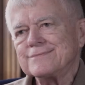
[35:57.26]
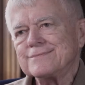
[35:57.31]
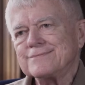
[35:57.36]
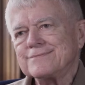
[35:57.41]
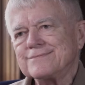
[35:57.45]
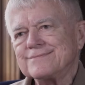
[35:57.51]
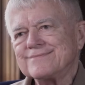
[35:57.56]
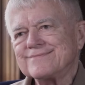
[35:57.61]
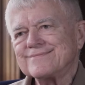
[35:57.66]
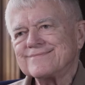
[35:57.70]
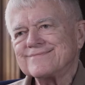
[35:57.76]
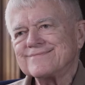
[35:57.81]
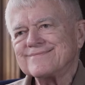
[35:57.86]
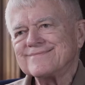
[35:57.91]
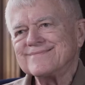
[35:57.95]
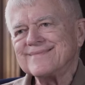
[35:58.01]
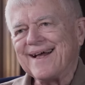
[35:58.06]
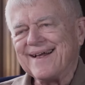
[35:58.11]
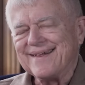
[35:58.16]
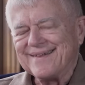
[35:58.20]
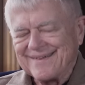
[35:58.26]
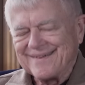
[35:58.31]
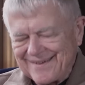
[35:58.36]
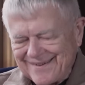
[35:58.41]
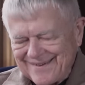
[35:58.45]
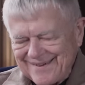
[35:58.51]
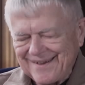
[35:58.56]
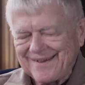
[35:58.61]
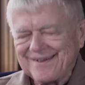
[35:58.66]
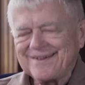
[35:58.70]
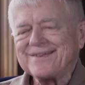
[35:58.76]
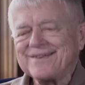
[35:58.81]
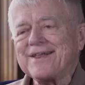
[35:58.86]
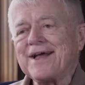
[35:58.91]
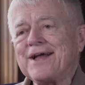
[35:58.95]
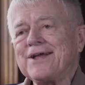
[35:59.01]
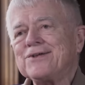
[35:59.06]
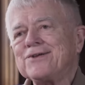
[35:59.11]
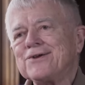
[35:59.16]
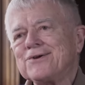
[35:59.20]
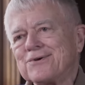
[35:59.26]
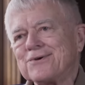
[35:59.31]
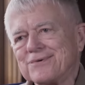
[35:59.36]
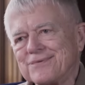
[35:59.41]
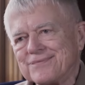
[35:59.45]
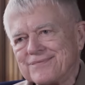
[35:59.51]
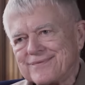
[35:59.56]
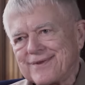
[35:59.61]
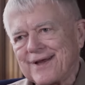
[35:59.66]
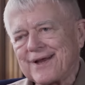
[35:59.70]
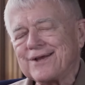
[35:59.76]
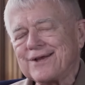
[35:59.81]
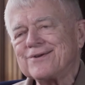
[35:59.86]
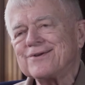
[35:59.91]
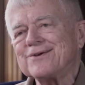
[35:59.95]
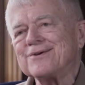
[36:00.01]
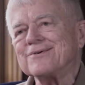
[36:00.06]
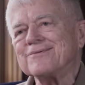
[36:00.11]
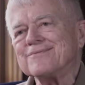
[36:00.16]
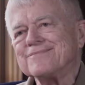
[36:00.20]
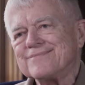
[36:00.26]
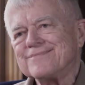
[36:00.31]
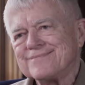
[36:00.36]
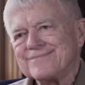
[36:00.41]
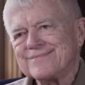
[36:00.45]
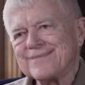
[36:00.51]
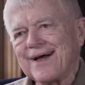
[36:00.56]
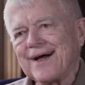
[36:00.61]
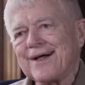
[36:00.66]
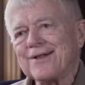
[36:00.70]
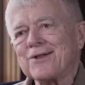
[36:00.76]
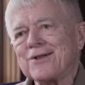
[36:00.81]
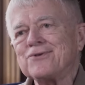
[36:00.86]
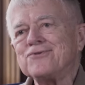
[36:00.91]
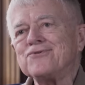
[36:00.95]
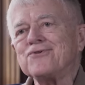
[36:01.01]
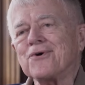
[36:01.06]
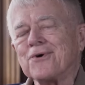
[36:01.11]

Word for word: Happy birthday, Chuck. Thank you, thank you. I'll